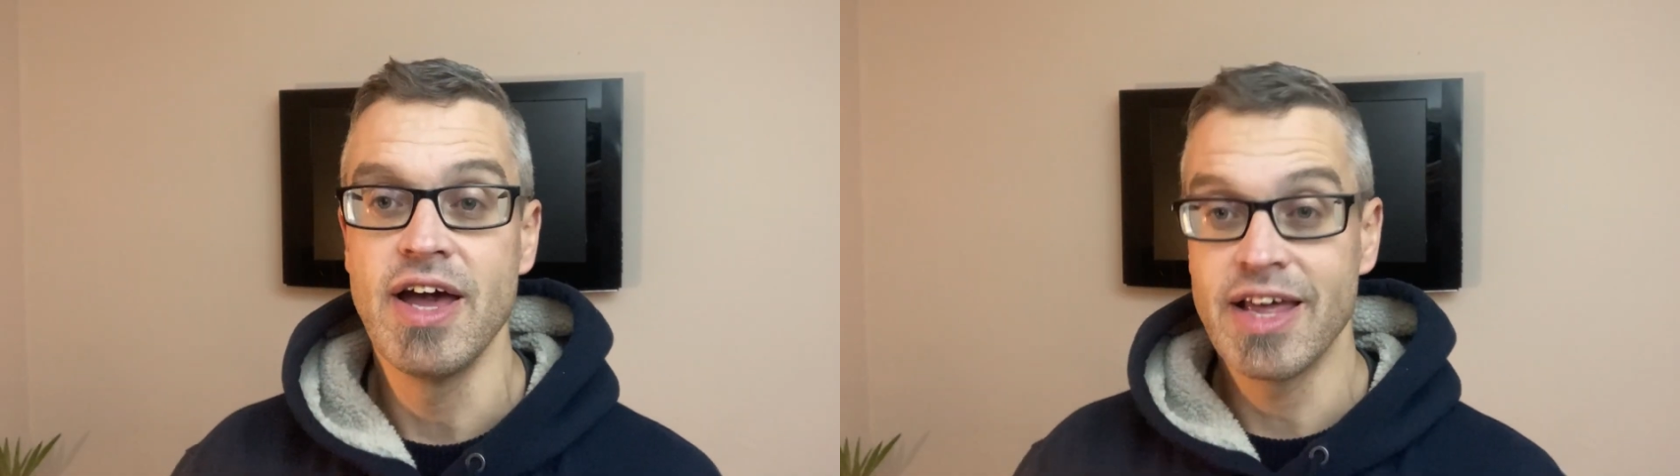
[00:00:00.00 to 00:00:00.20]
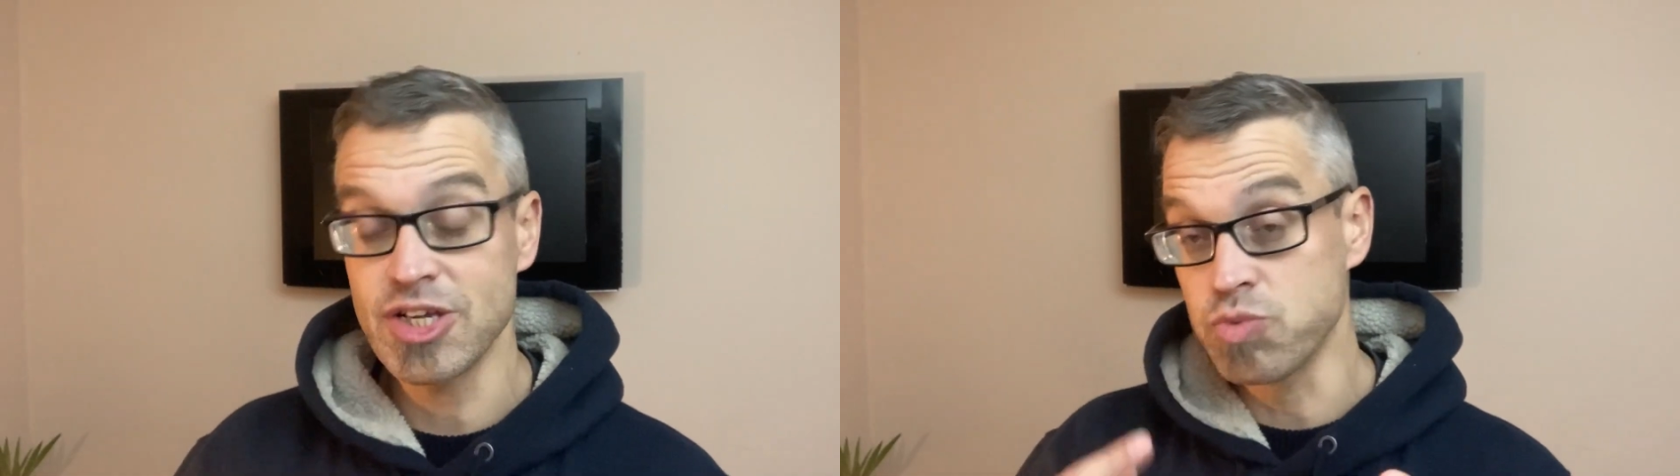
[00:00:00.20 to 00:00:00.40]

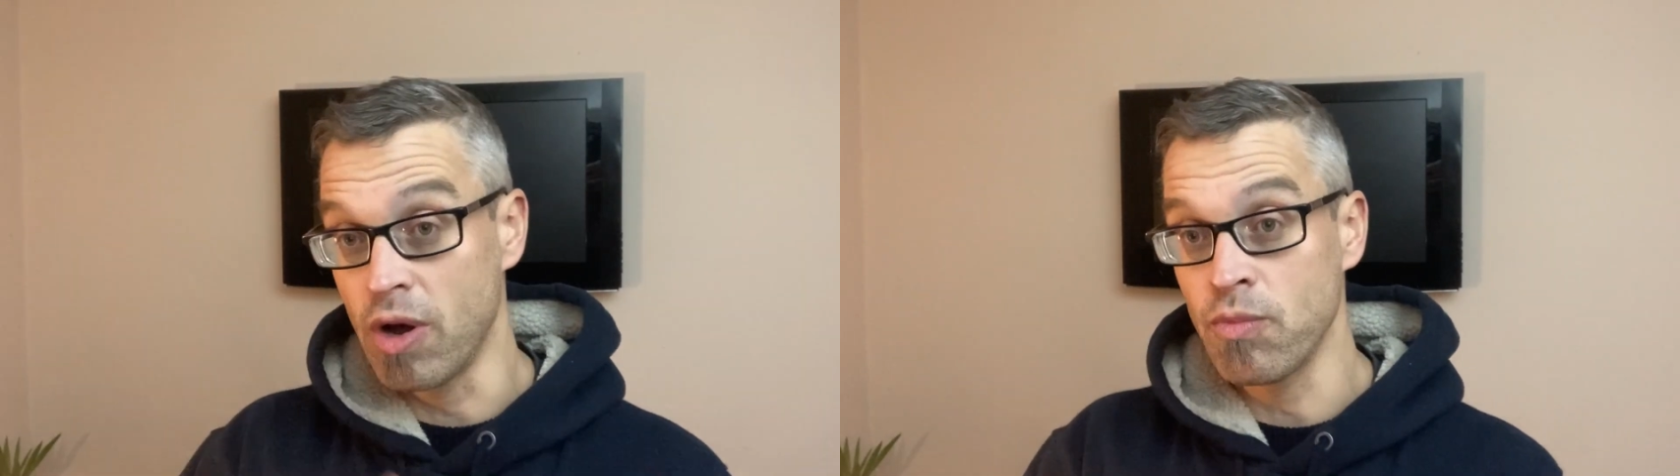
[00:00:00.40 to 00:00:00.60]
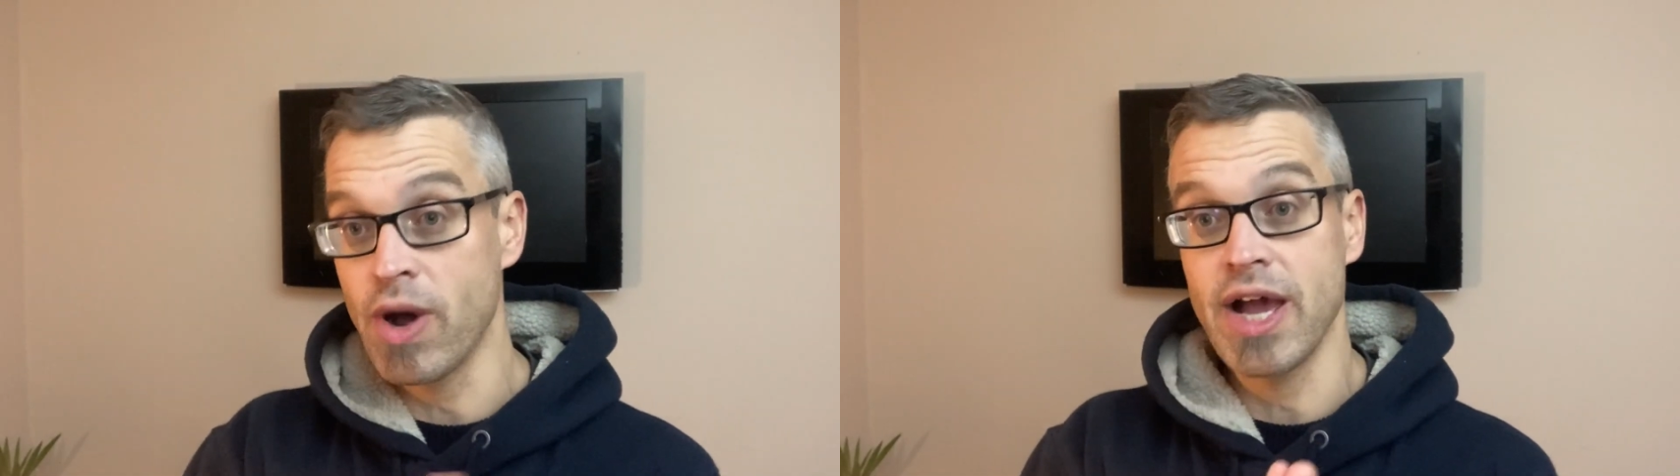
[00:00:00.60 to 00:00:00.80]
That's
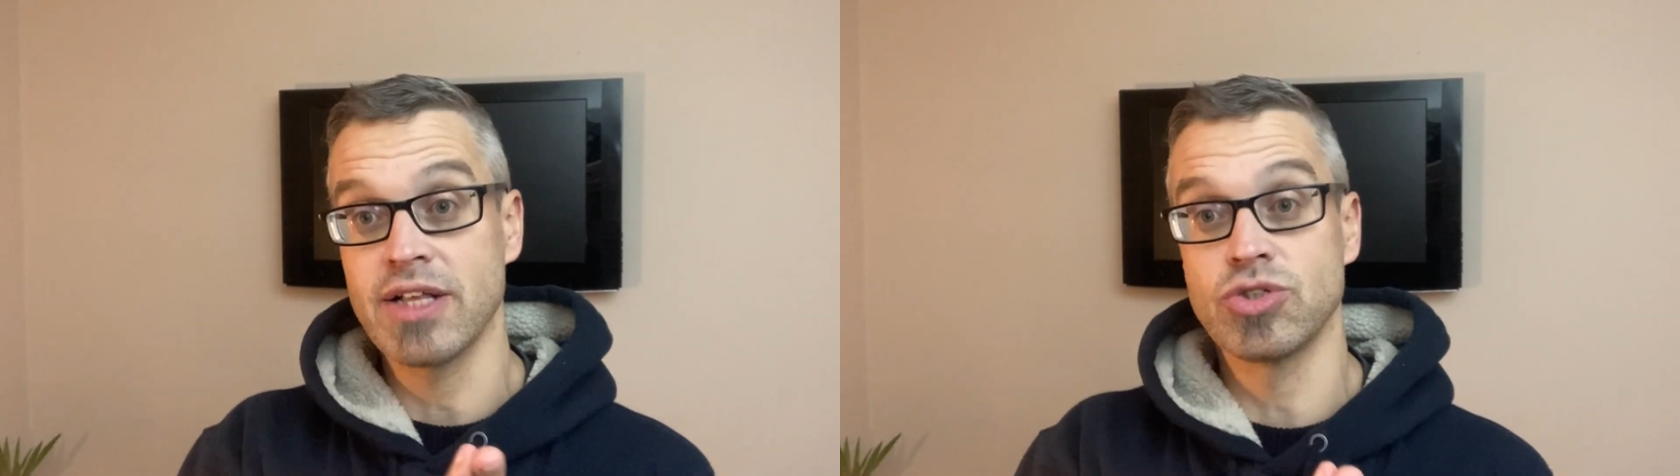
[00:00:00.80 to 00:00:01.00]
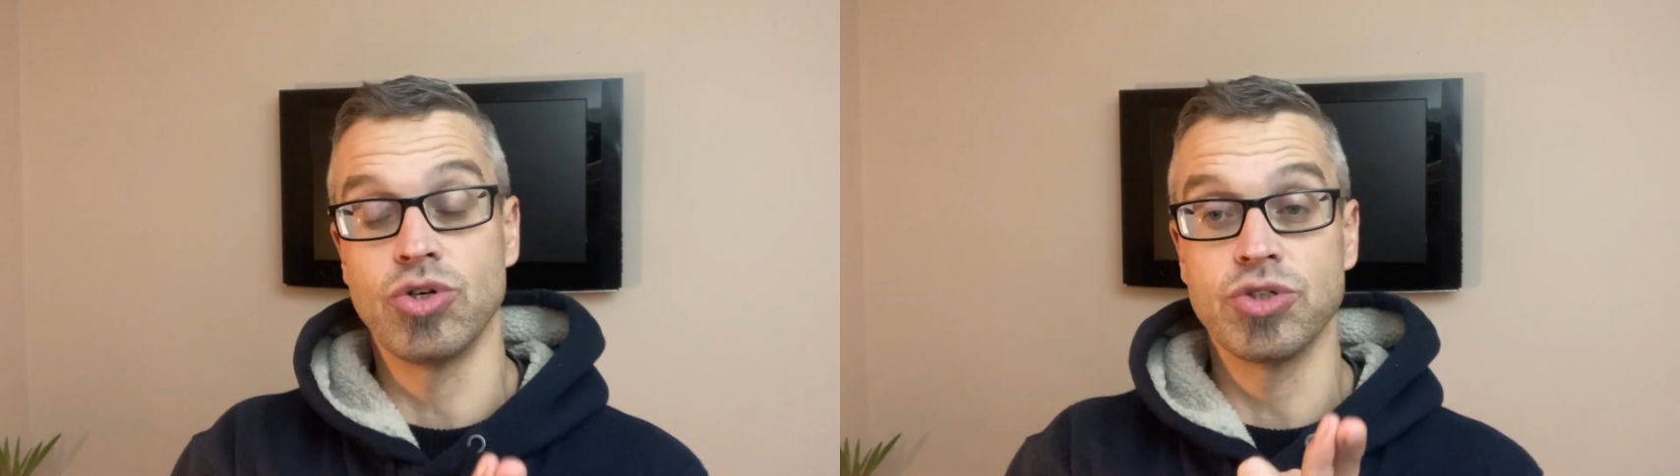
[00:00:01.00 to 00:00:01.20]
one way
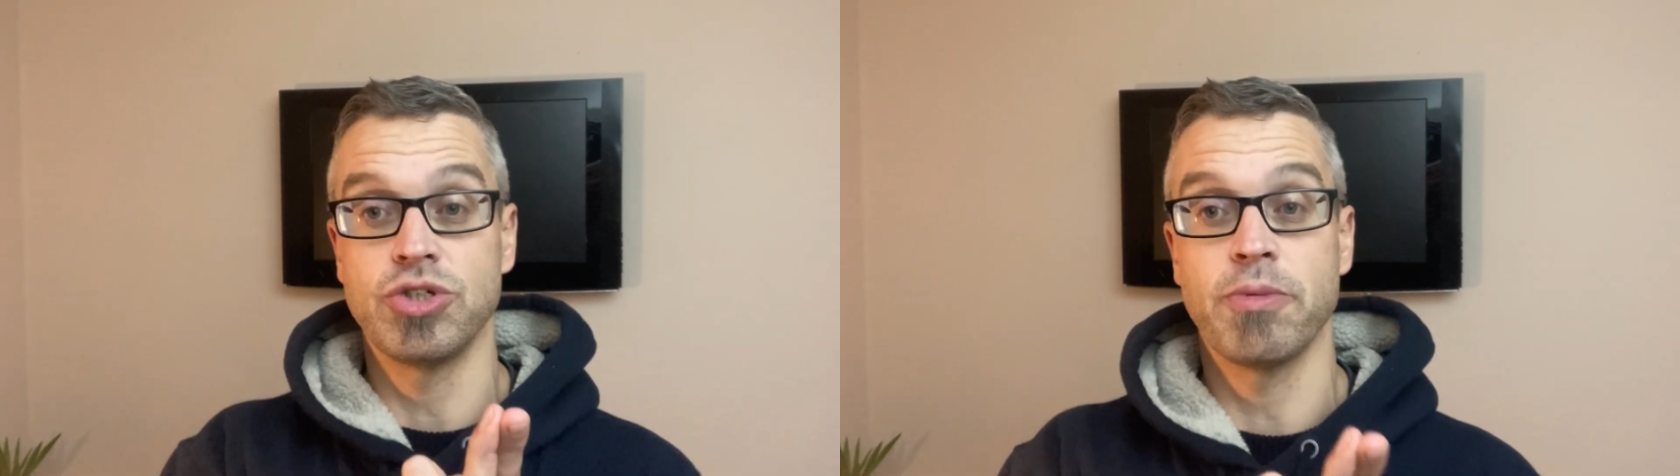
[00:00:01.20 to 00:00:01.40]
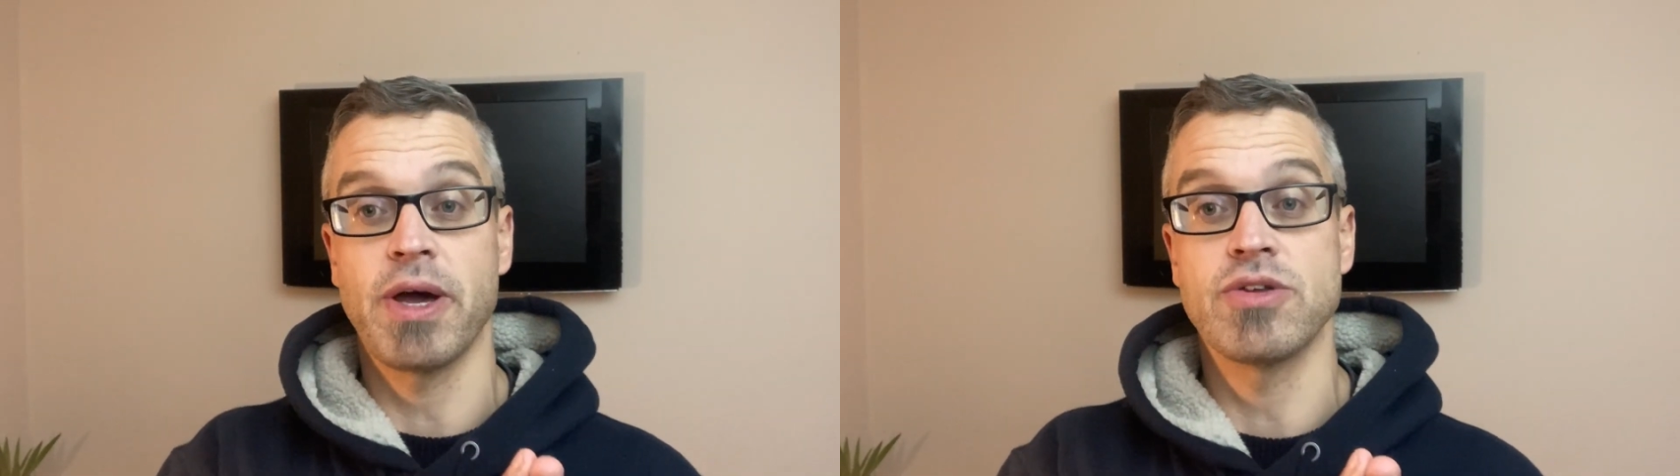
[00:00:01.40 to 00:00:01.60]
I'll talk to
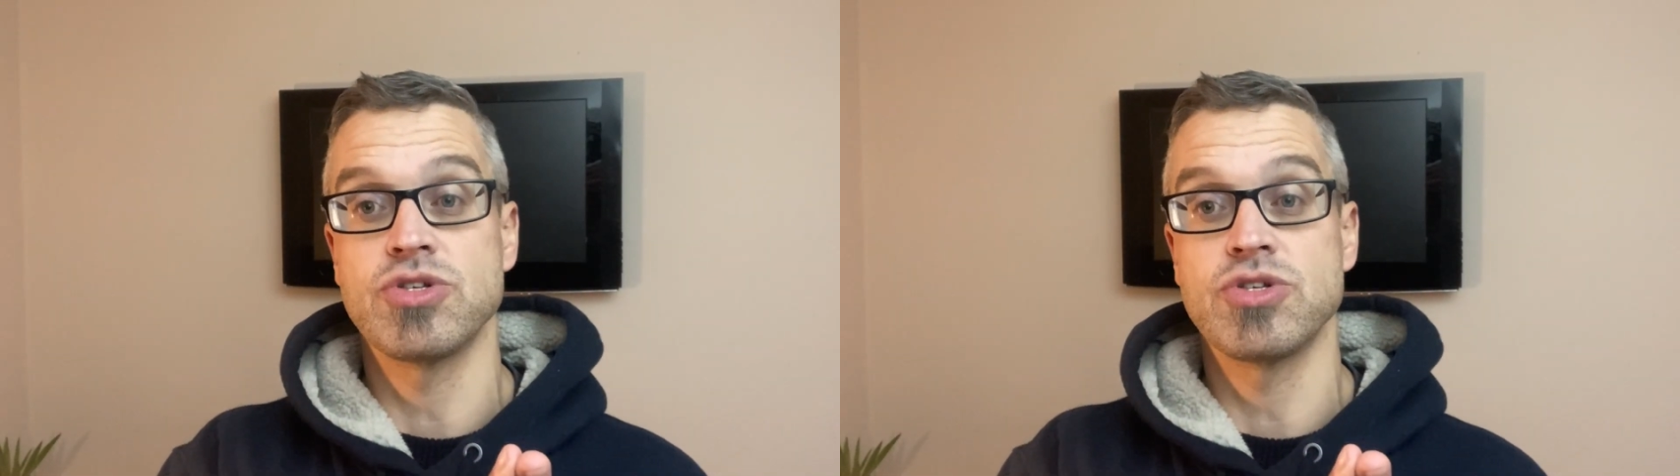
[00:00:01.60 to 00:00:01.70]
you about